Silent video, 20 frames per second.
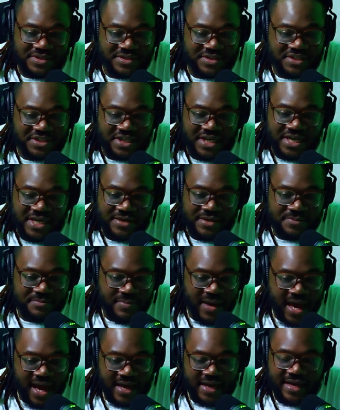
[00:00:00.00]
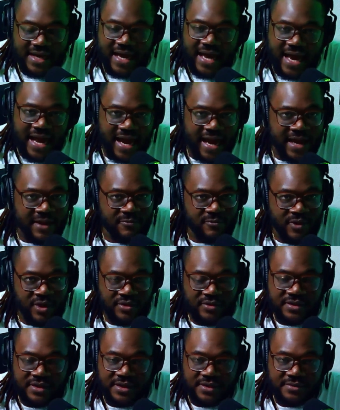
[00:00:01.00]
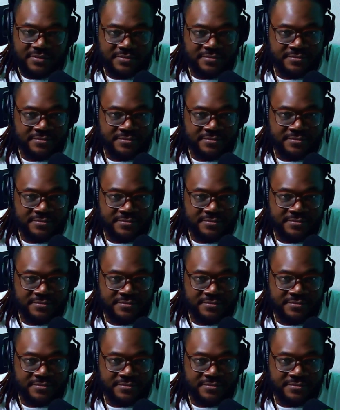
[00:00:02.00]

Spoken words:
cheating back ain't worth it.